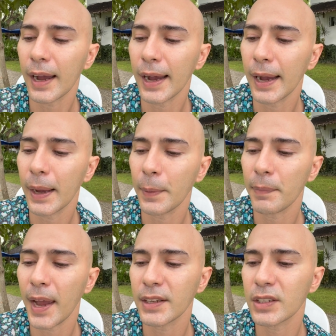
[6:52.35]
um,
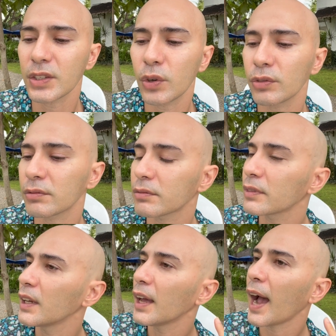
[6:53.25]
i just don't
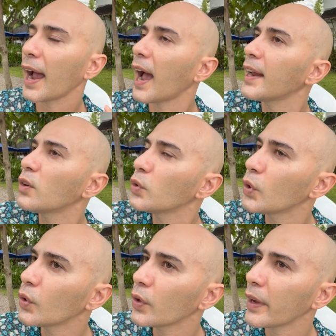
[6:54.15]
I, I don't
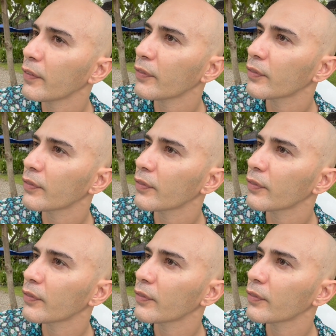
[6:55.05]
know if